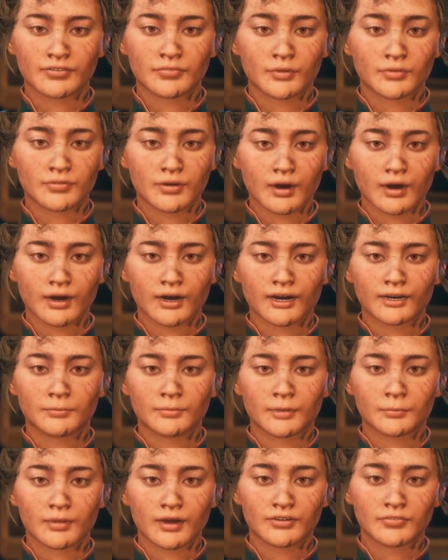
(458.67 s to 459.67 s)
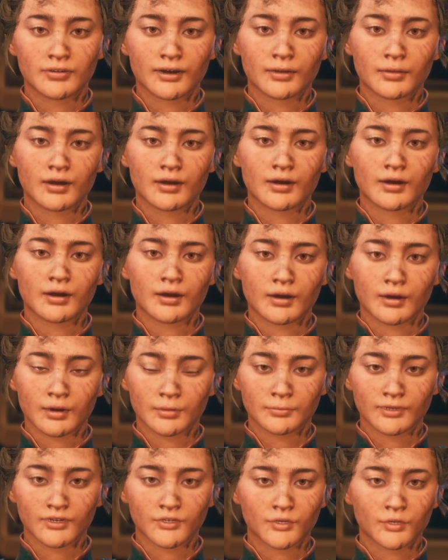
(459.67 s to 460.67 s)
If you've got time, I believe Edna has a
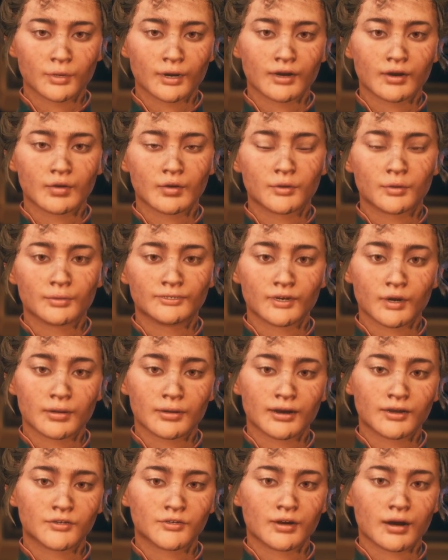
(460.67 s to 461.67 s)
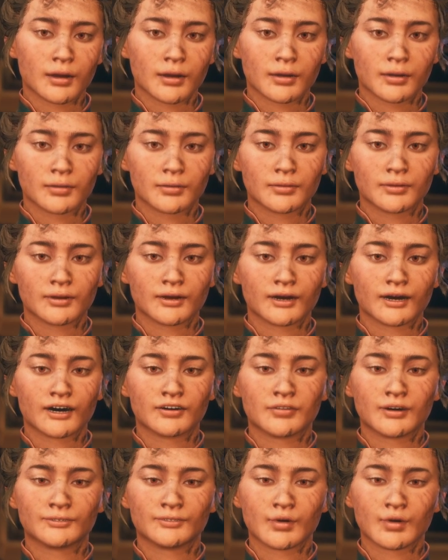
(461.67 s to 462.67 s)
comms issue that could use your attention.
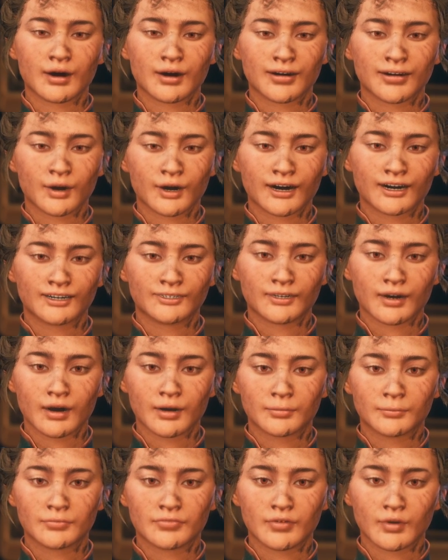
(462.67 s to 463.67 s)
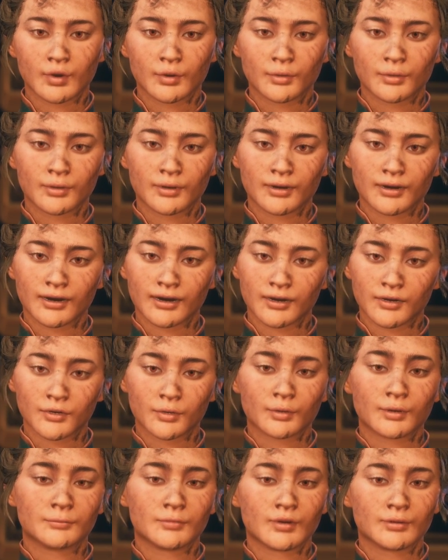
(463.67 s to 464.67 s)
Okay. Furu to sell
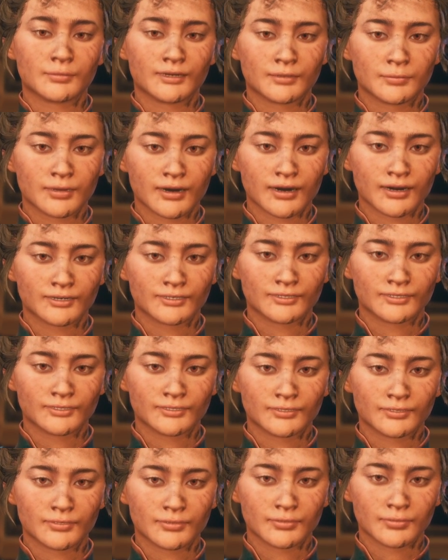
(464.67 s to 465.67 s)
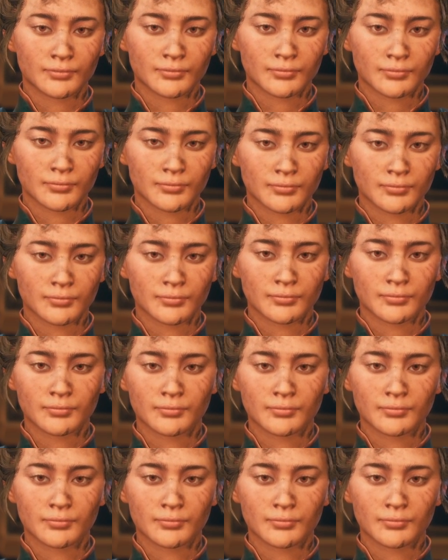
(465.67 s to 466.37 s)
you our premium meds. Nice.